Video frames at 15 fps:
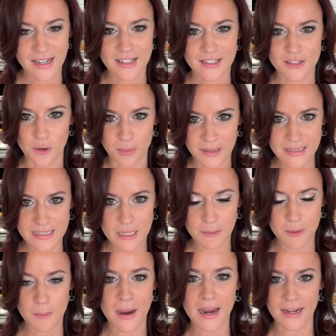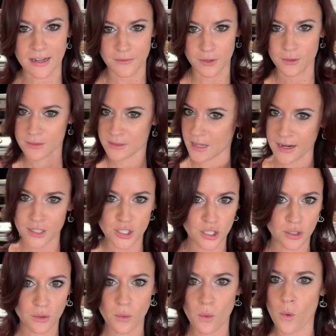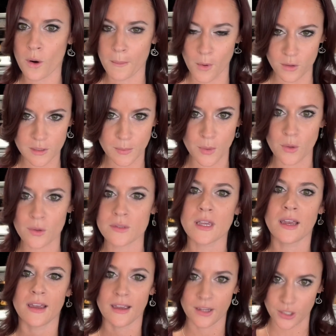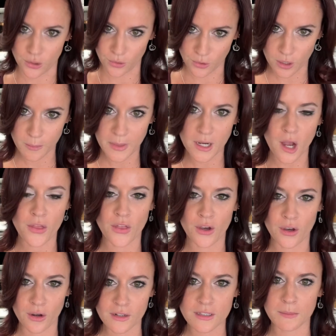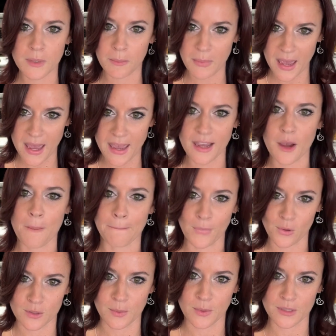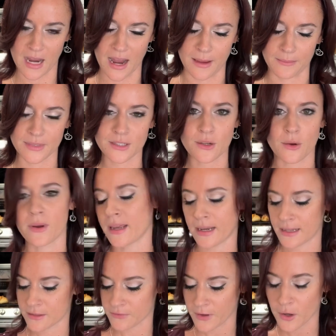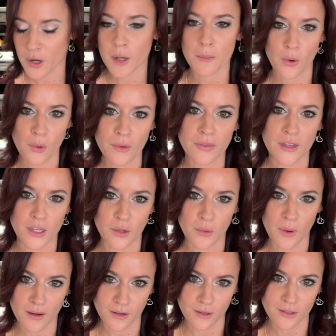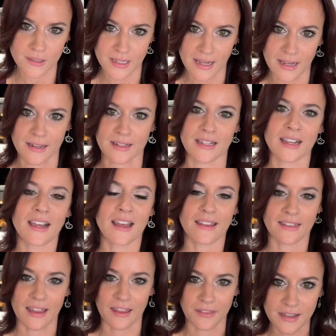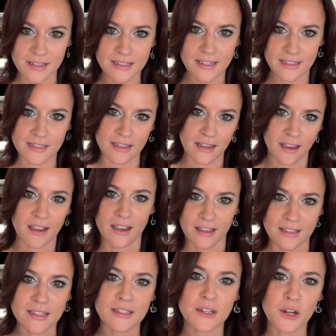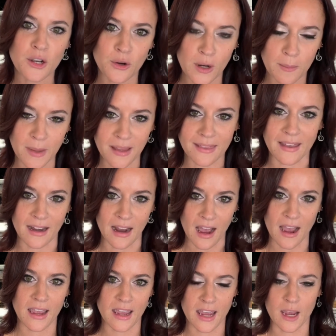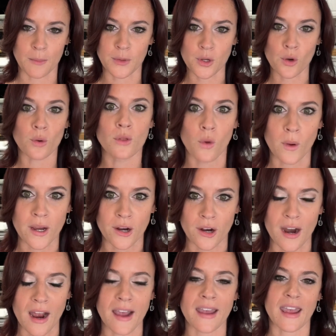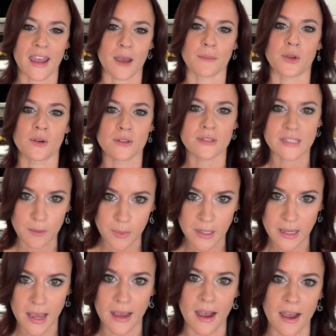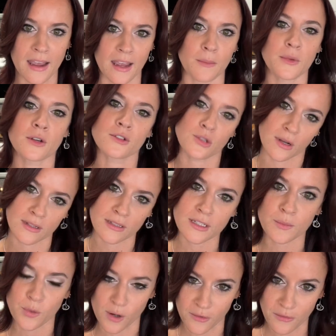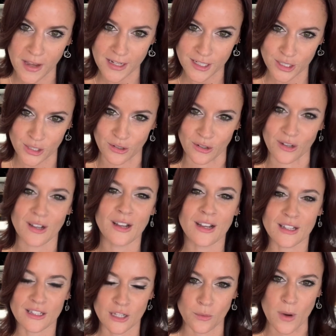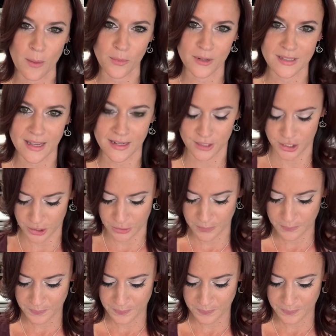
So please keep in mind, if you sign two or multiples, you could be on the hook to be paying multiple times. So it is very important that you understand that this is an agreement that I am your lawyer, I am your CPA, I am your trusted professional to represent you.